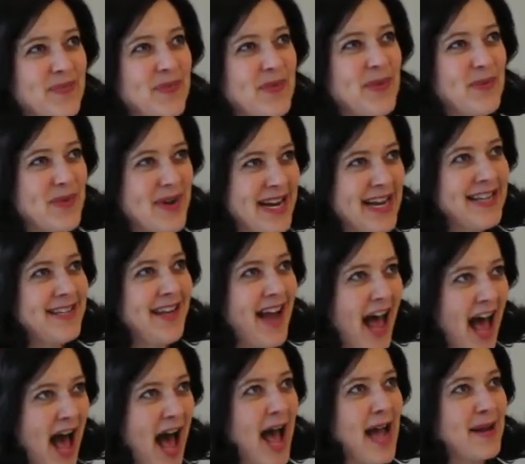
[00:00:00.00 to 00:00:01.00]
3
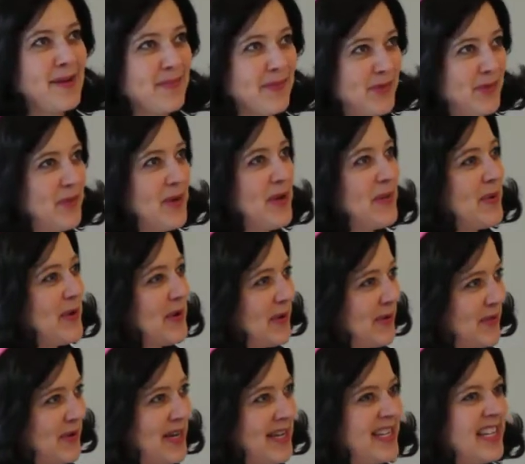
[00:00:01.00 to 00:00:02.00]
times we were
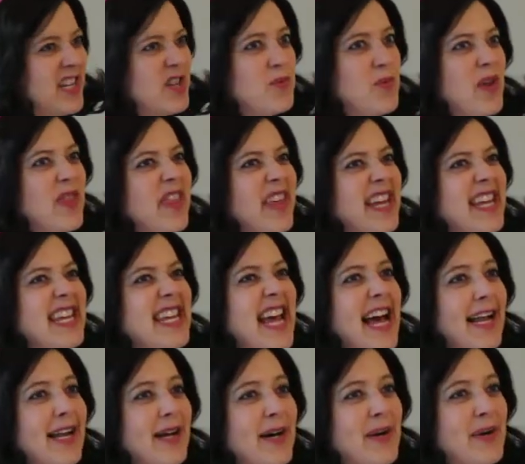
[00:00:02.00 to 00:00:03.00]
greeted with the
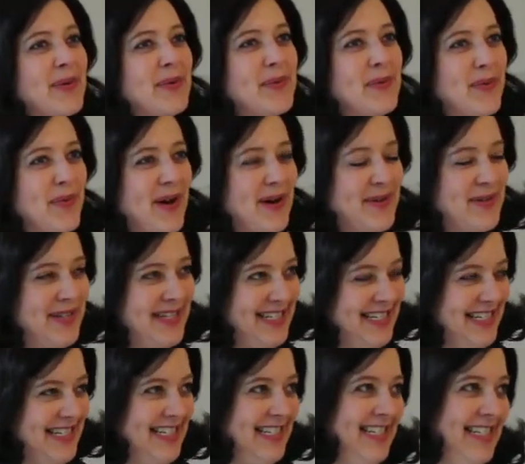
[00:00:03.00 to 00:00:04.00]
yellow
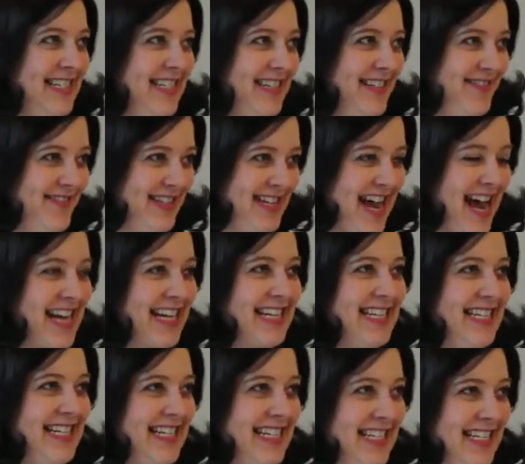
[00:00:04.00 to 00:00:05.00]
roses of
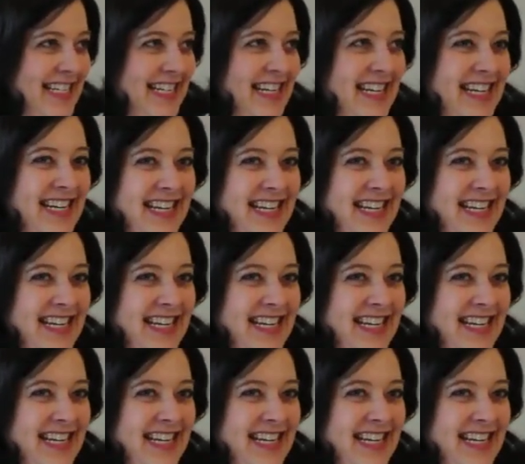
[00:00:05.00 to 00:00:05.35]
Texas.